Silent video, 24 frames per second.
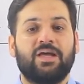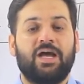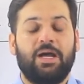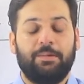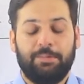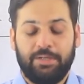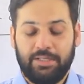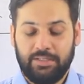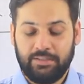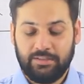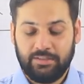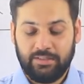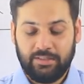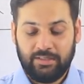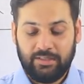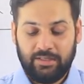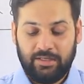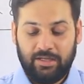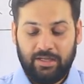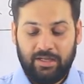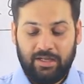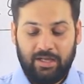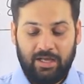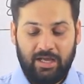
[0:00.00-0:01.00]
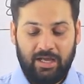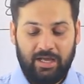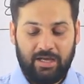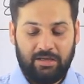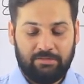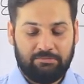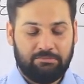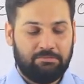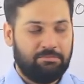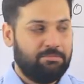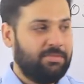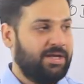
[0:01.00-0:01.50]
I mean,
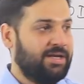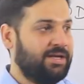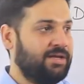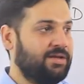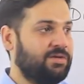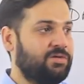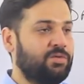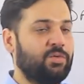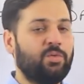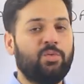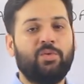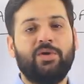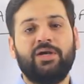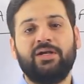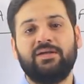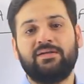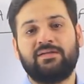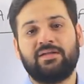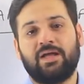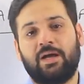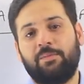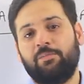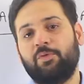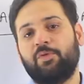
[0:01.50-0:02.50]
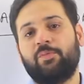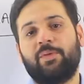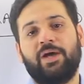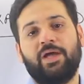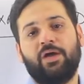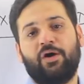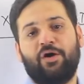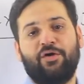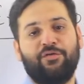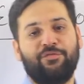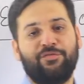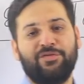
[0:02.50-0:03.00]
many students come to
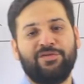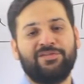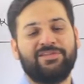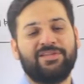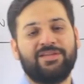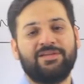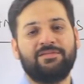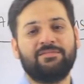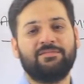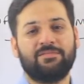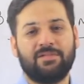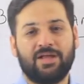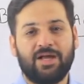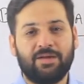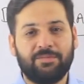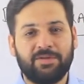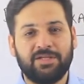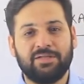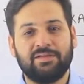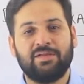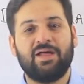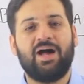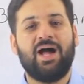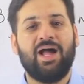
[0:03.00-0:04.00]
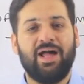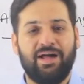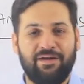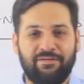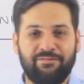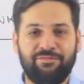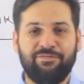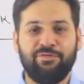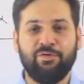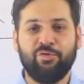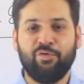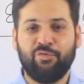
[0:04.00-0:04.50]
my office, and I mean, I
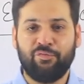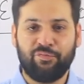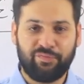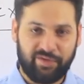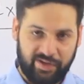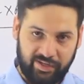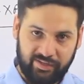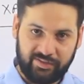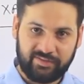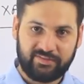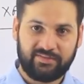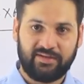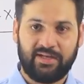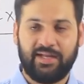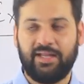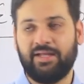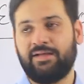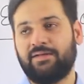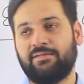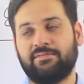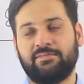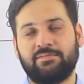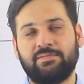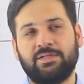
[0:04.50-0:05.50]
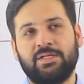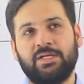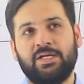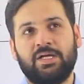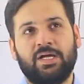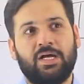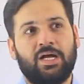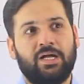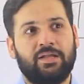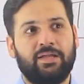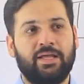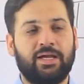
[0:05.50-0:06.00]
have few friends like
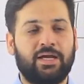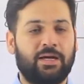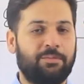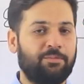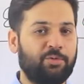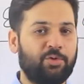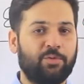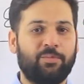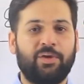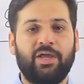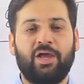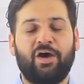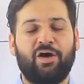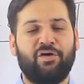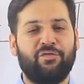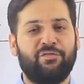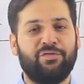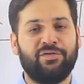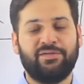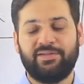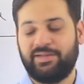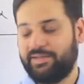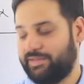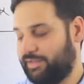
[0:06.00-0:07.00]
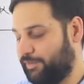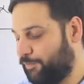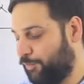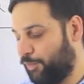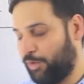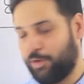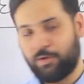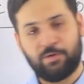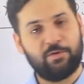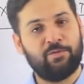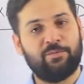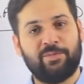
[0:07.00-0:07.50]
they come to my office and they
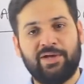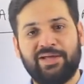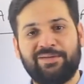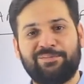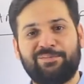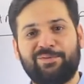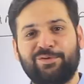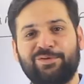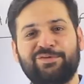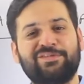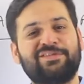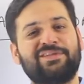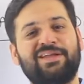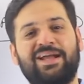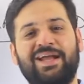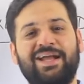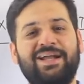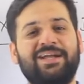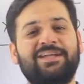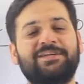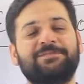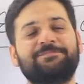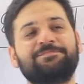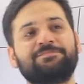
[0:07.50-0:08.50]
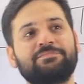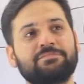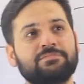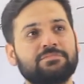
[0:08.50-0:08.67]
borrow my books, right?